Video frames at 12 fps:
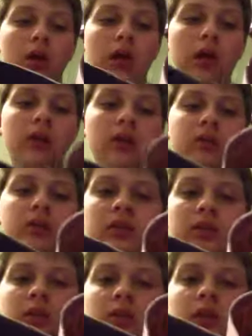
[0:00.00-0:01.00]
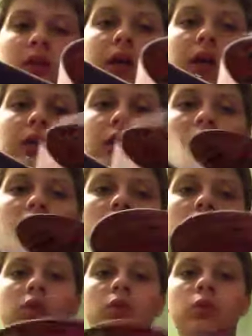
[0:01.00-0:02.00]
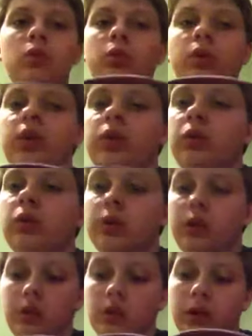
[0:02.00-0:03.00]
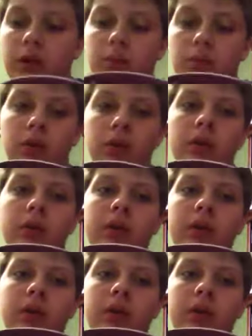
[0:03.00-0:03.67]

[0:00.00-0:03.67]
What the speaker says: And this is a really, really great book.